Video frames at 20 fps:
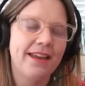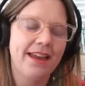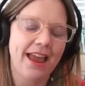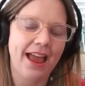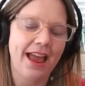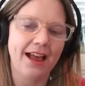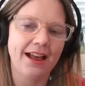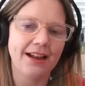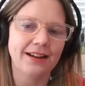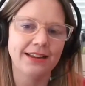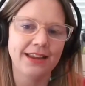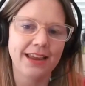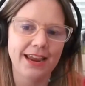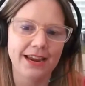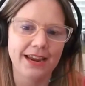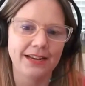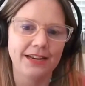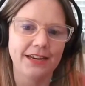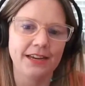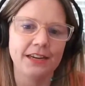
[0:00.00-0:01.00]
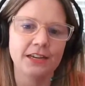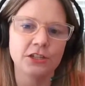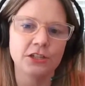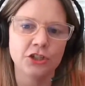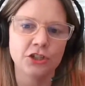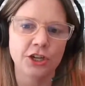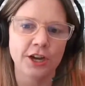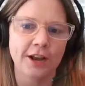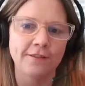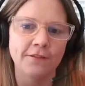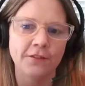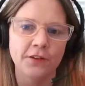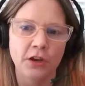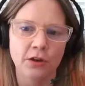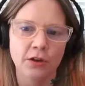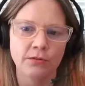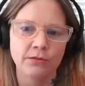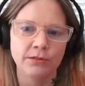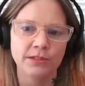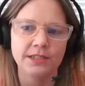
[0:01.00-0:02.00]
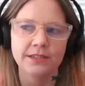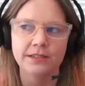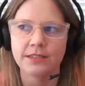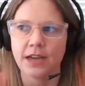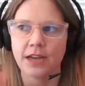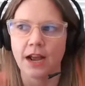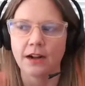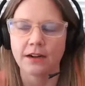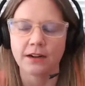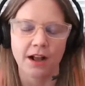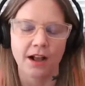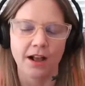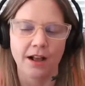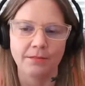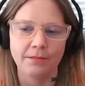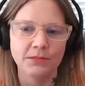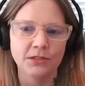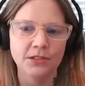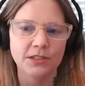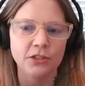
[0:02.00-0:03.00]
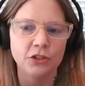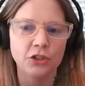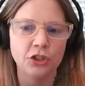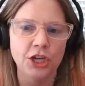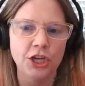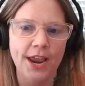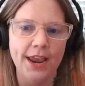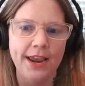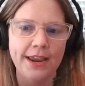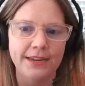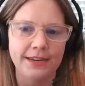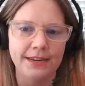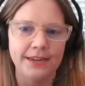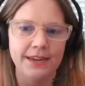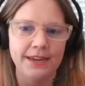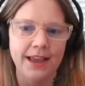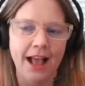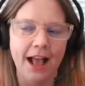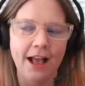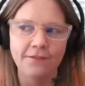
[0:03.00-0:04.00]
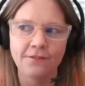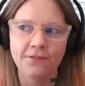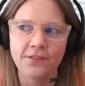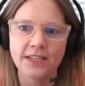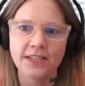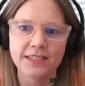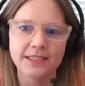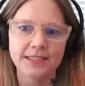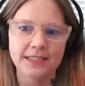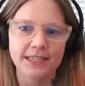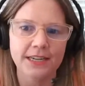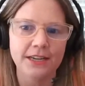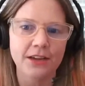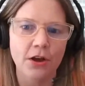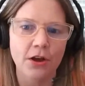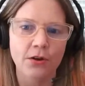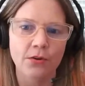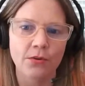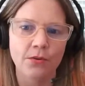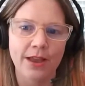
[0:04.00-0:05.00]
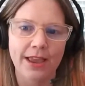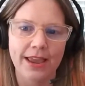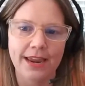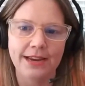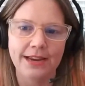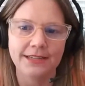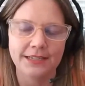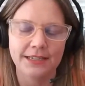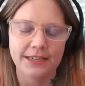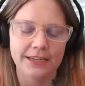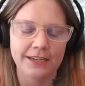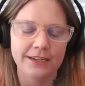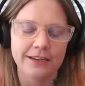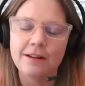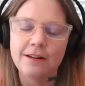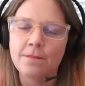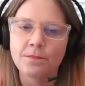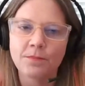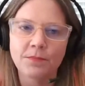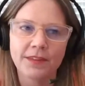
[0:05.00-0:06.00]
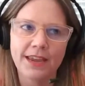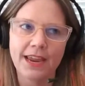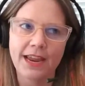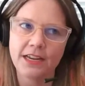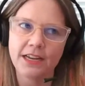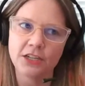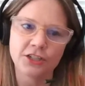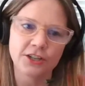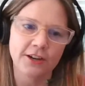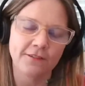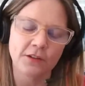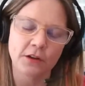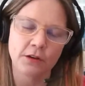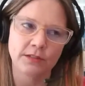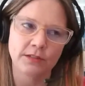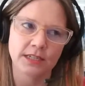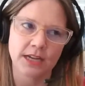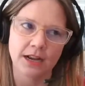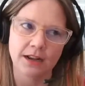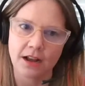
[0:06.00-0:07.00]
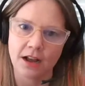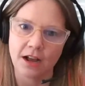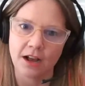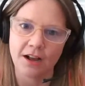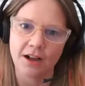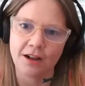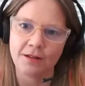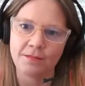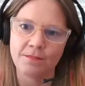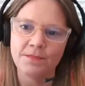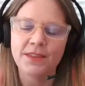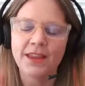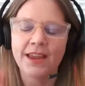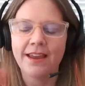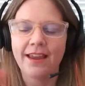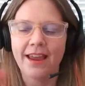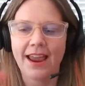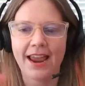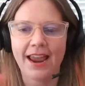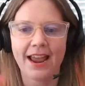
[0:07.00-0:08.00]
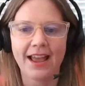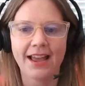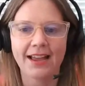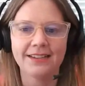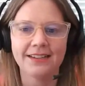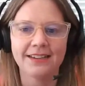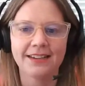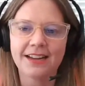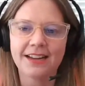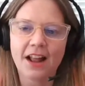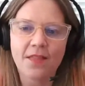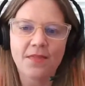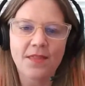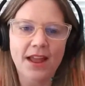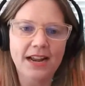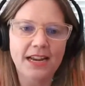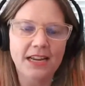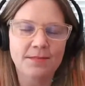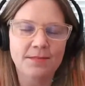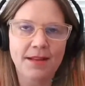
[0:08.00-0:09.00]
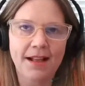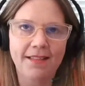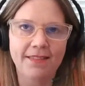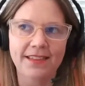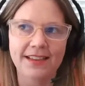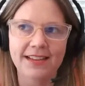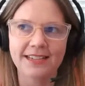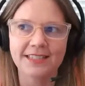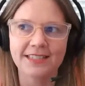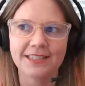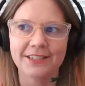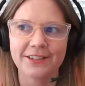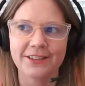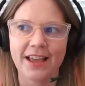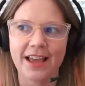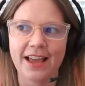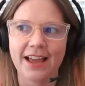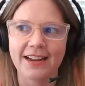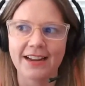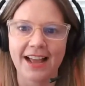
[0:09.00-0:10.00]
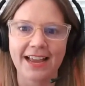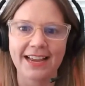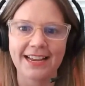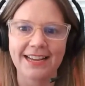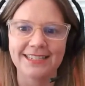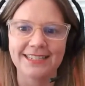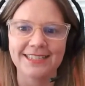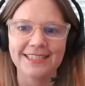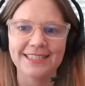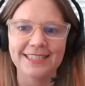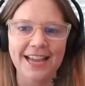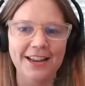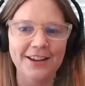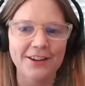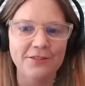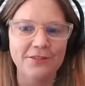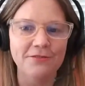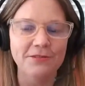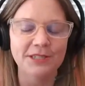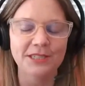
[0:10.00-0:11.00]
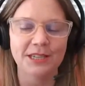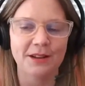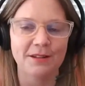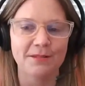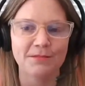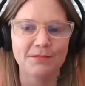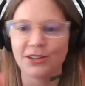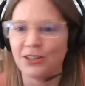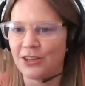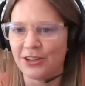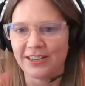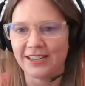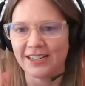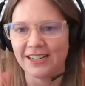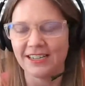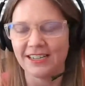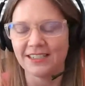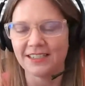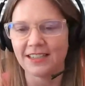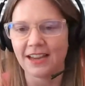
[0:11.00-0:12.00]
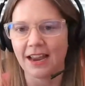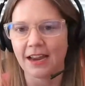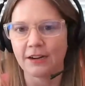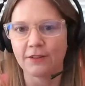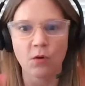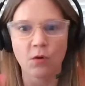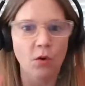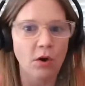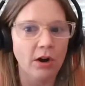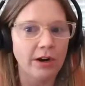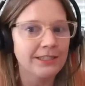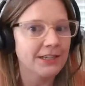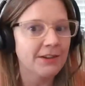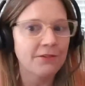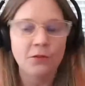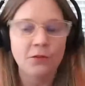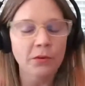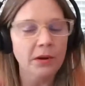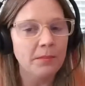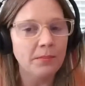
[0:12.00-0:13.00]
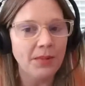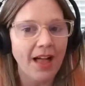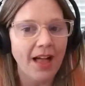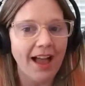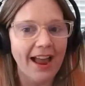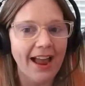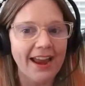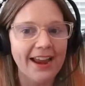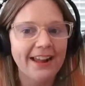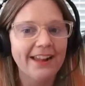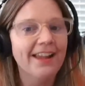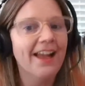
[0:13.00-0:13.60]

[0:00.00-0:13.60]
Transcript: at katiejefcoat.com. It's J E F C O A T, katiejefcoat.com and get on that email list so that I can send you some goodies. And of course, if you reply,